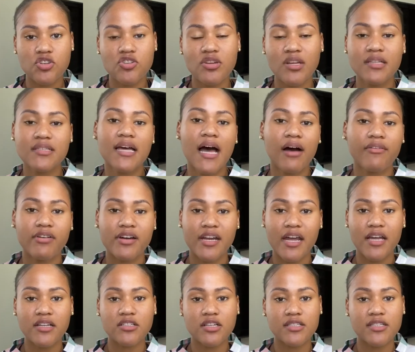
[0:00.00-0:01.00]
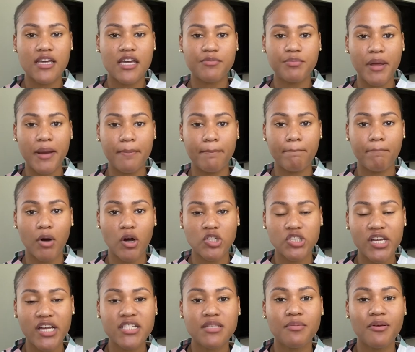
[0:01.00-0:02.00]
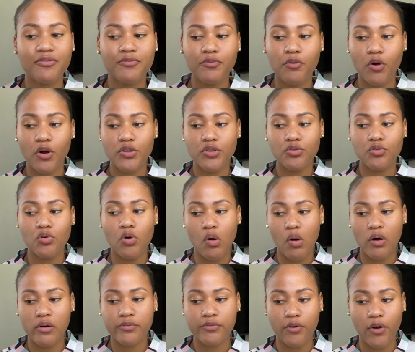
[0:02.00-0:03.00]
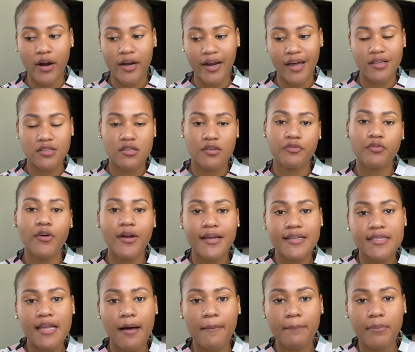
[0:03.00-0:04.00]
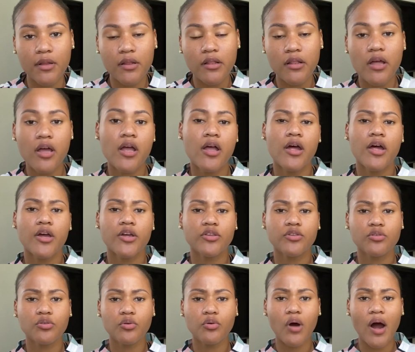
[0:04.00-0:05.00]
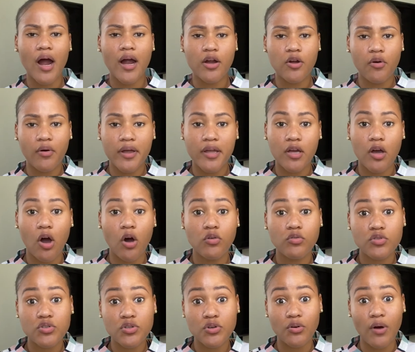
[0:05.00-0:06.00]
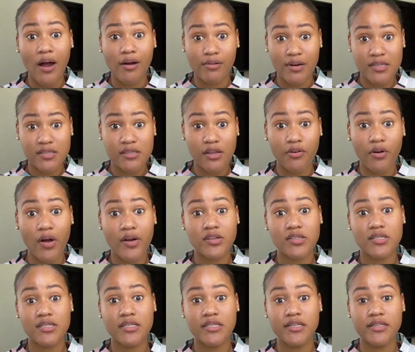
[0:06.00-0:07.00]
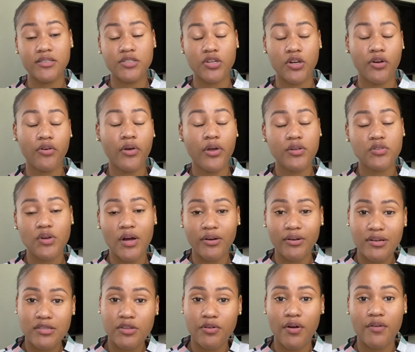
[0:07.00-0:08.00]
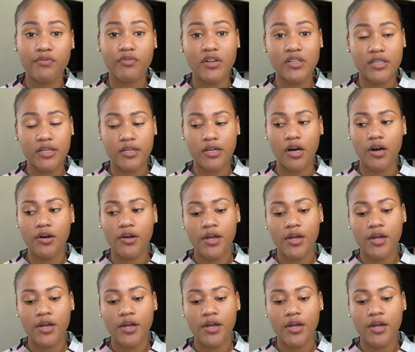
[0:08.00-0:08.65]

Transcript: need to have an entertainment budget before you go out for a night. So for example, you are going out to a restaurant to eat. You're going to a restaurant for dinner.